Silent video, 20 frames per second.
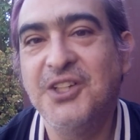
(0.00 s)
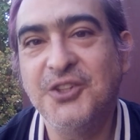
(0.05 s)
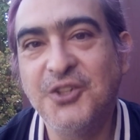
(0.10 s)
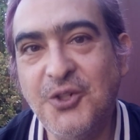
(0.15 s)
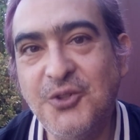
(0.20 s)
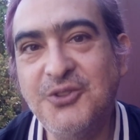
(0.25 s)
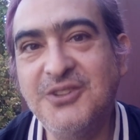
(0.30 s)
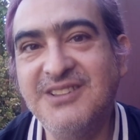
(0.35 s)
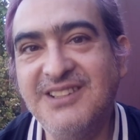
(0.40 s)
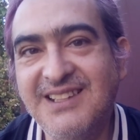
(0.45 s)

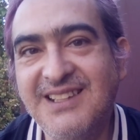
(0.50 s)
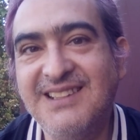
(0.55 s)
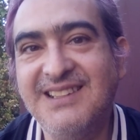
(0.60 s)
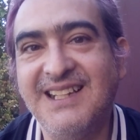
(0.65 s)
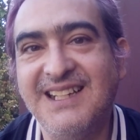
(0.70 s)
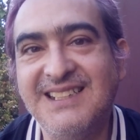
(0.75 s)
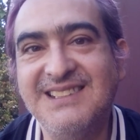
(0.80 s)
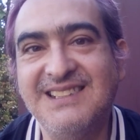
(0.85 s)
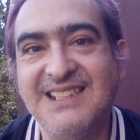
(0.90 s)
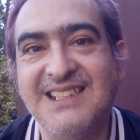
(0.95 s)
Those are the
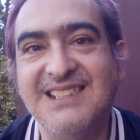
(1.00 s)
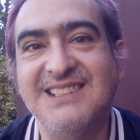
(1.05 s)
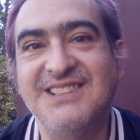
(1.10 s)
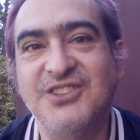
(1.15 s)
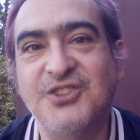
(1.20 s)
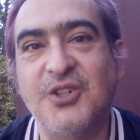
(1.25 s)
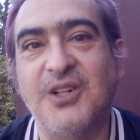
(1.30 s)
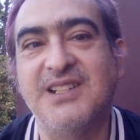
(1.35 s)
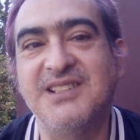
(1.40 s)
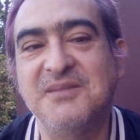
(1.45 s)
things that
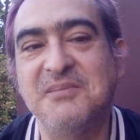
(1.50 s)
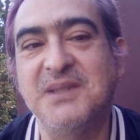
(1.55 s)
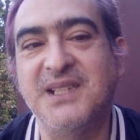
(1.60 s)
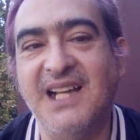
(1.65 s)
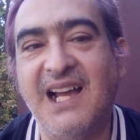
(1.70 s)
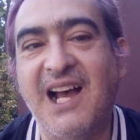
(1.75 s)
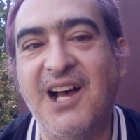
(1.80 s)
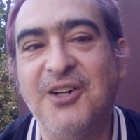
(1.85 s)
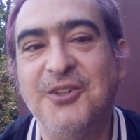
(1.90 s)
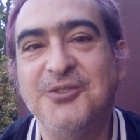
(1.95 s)
stress me
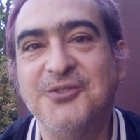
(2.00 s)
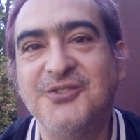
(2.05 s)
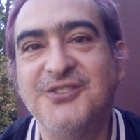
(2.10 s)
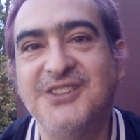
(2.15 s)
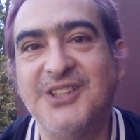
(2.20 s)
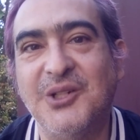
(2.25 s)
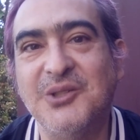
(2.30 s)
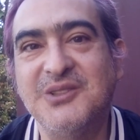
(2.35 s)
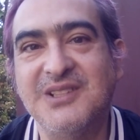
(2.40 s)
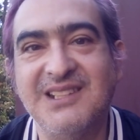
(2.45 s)
out.
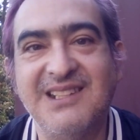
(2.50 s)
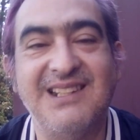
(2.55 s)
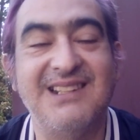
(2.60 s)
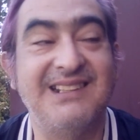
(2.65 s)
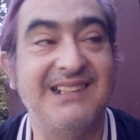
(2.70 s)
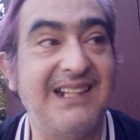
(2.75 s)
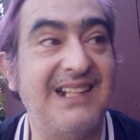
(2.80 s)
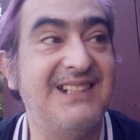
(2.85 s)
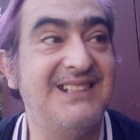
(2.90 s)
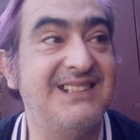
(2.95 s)
Those are the
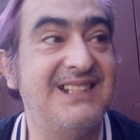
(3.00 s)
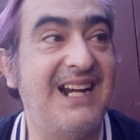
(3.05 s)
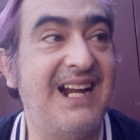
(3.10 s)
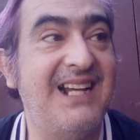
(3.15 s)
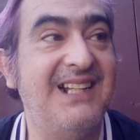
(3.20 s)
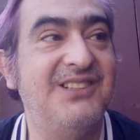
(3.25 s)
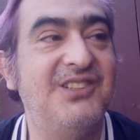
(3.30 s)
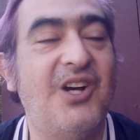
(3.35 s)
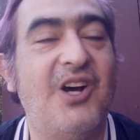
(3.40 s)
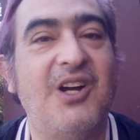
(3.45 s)
things that
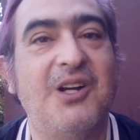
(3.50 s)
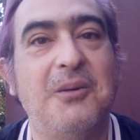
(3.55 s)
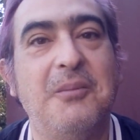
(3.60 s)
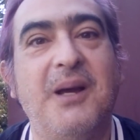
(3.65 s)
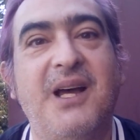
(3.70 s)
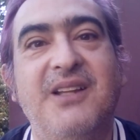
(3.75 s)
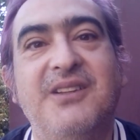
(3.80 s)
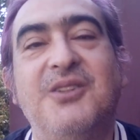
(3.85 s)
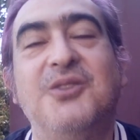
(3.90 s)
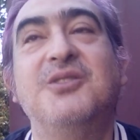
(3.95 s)
I talk
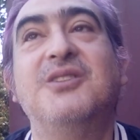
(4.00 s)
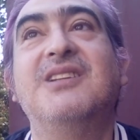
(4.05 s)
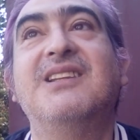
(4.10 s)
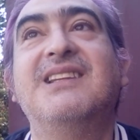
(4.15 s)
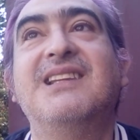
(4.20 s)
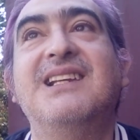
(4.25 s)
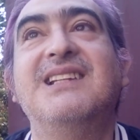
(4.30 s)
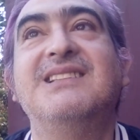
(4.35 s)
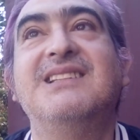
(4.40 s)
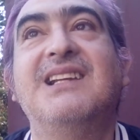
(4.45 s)
about. Those are
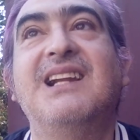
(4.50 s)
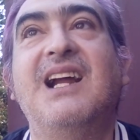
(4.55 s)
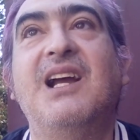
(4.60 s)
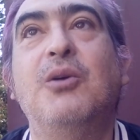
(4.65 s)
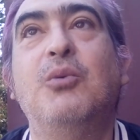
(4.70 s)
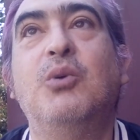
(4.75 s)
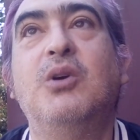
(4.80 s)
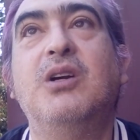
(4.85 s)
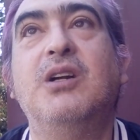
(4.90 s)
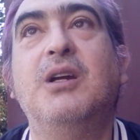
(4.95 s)
the things that I
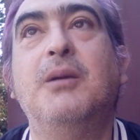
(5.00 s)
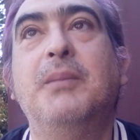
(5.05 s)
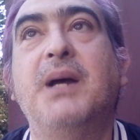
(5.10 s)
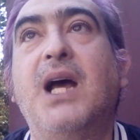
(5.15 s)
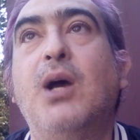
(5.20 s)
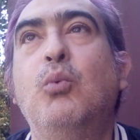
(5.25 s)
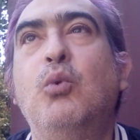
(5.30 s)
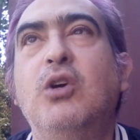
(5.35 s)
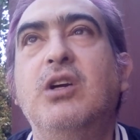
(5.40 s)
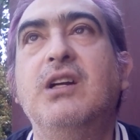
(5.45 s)
worry about.
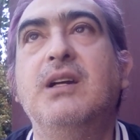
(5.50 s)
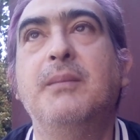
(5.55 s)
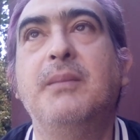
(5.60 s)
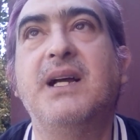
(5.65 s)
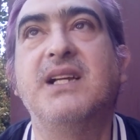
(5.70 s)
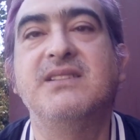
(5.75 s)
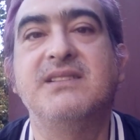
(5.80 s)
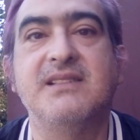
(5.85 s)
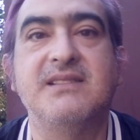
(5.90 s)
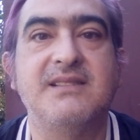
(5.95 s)
I worry
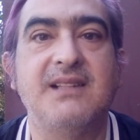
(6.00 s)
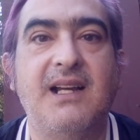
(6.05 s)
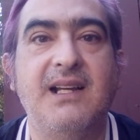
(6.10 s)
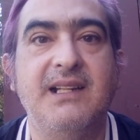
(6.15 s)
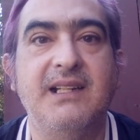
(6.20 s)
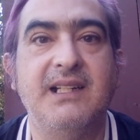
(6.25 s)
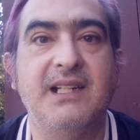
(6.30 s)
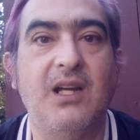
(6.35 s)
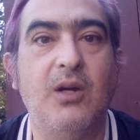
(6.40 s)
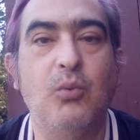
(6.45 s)
about
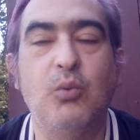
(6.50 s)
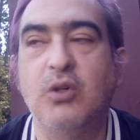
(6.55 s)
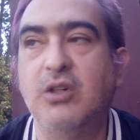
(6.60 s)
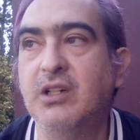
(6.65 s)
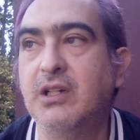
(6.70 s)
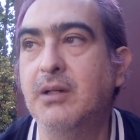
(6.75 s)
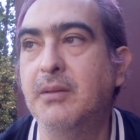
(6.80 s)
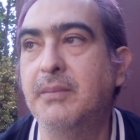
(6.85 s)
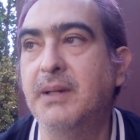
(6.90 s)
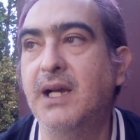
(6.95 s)
society. I
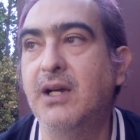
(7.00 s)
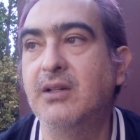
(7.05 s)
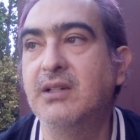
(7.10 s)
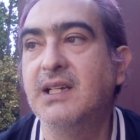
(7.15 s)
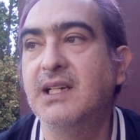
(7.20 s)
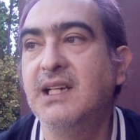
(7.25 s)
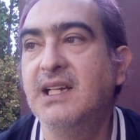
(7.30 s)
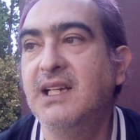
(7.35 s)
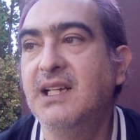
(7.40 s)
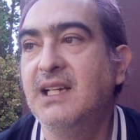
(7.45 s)
worry about
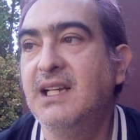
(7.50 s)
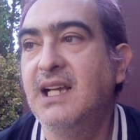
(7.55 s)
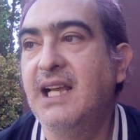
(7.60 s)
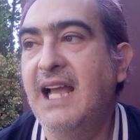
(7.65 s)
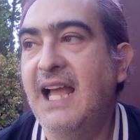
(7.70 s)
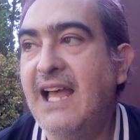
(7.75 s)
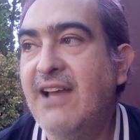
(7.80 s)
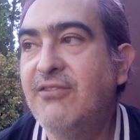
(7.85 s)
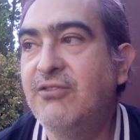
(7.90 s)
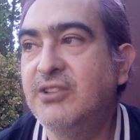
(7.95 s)

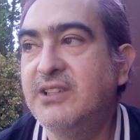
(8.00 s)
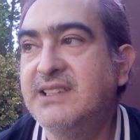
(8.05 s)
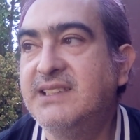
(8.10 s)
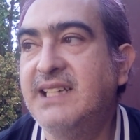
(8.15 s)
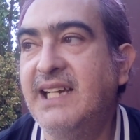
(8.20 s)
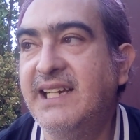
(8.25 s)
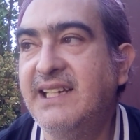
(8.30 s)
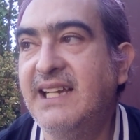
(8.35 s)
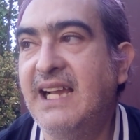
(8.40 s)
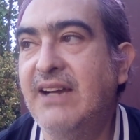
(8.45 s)
every
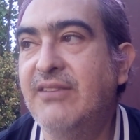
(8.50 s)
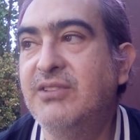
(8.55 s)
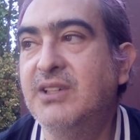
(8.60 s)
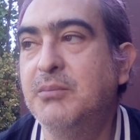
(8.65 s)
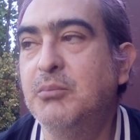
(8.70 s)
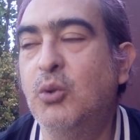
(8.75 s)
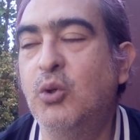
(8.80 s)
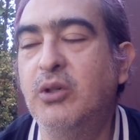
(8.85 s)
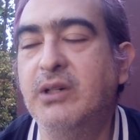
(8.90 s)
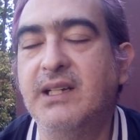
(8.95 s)
day, every
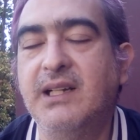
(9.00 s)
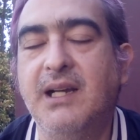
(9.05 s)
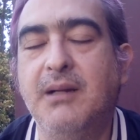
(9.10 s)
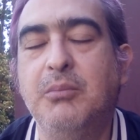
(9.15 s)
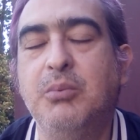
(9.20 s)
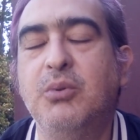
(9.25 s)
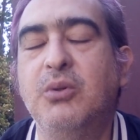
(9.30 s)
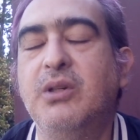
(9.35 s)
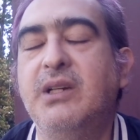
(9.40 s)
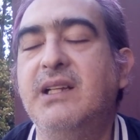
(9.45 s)
morning, I
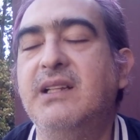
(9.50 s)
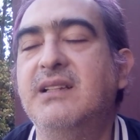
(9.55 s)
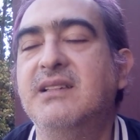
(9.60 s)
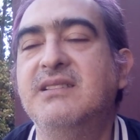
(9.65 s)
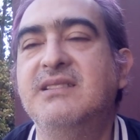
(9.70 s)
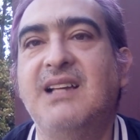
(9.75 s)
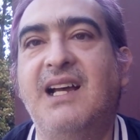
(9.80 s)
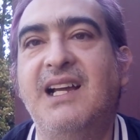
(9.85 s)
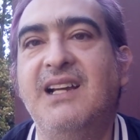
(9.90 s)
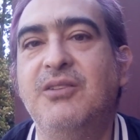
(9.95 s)
breathe a
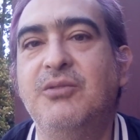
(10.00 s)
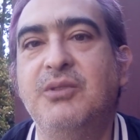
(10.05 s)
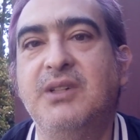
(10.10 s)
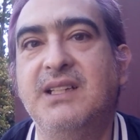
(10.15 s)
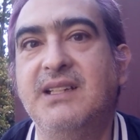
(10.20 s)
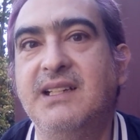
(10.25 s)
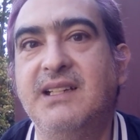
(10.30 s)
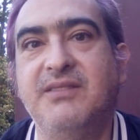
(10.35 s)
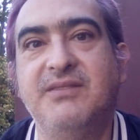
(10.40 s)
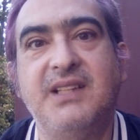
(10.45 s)
sigh of
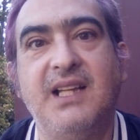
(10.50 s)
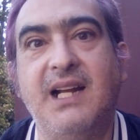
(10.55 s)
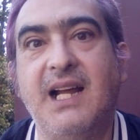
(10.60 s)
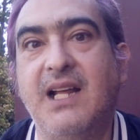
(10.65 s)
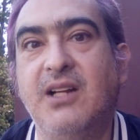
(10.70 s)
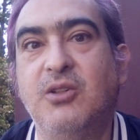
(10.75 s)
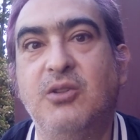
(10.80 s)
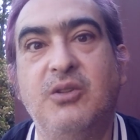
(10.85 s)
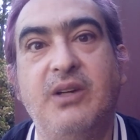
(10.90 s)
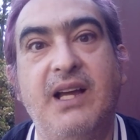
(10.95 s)
relief that
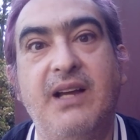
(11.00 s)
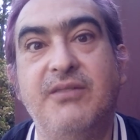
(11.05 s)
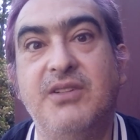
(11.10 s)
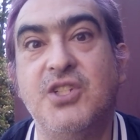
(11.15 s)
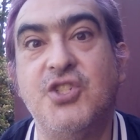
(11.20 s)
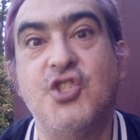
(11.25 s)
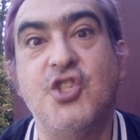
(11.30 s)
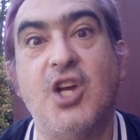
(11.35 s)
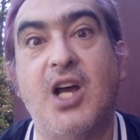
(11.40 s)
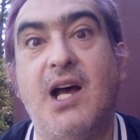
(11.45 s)
I don't have a
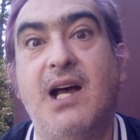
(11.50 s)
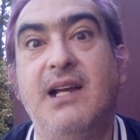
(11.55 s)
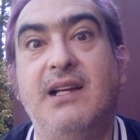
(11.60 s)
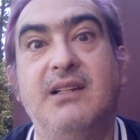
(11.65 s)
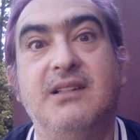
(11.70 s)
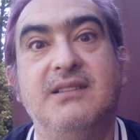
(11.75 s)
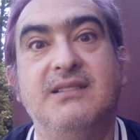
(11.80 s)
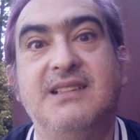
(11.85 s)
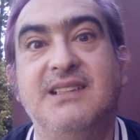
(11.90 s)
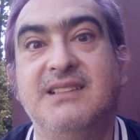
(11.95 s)

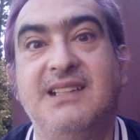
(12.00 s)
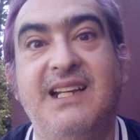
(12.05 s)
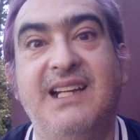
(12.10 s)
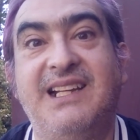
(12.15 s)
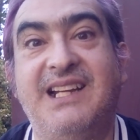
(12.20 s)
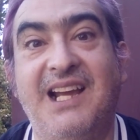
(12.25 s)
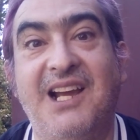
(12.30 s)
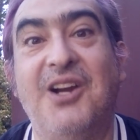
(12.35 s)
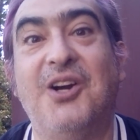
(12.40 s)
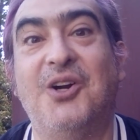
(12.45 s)
child to take
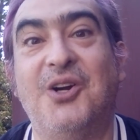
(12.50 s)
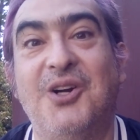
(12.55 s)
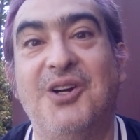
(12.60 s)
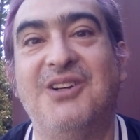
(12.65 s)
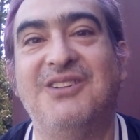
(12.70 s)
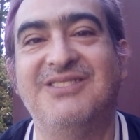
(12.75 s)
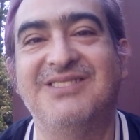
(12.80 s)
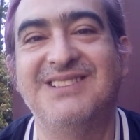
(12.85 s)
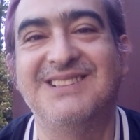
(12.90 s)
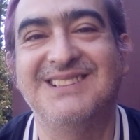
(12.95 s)
care
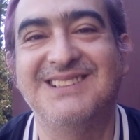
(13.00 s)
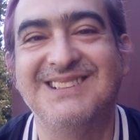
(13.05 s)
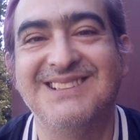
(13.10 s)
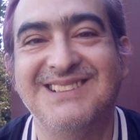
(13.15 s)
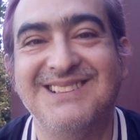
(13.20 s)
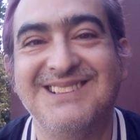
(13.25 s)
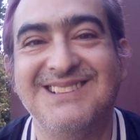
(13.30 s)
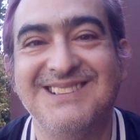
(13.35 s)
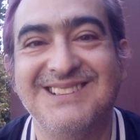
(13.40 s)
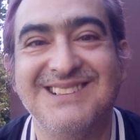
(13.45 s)

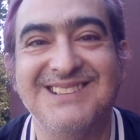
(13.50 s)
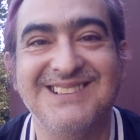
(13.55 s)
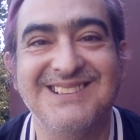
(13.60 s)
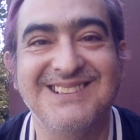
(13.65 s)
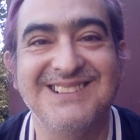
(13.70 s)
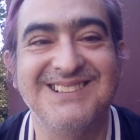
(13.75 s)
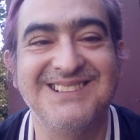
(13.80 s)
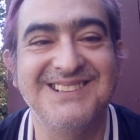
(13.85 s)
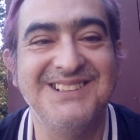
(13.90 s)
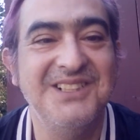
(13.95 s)

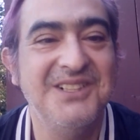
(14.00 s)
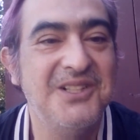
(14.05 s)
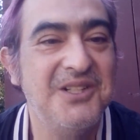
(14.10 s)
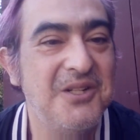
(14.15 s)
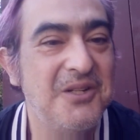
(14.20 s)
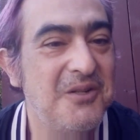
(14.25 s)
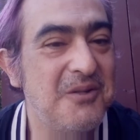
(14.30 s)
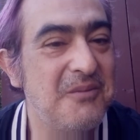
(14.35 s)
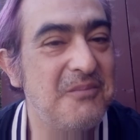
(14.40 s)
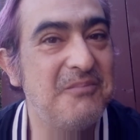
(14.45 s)

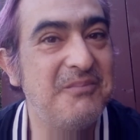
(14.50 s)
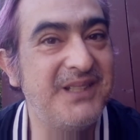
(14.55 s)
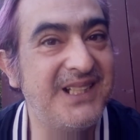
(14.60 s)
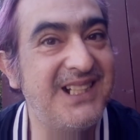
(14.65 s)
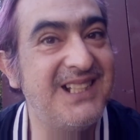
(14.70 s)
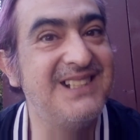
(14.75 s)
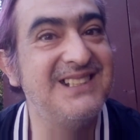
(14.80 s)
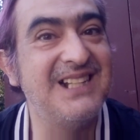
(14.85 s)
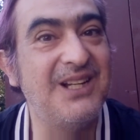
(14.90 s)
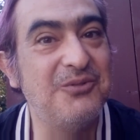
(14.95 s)
of
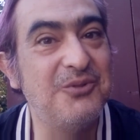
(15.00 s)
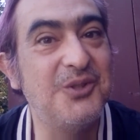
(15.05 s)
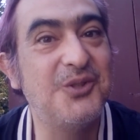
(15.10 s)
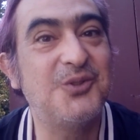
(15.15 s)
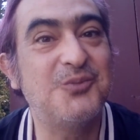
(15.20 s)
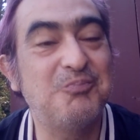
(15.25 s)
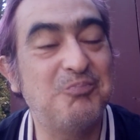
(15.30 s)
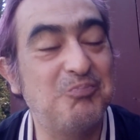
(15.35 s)
because I would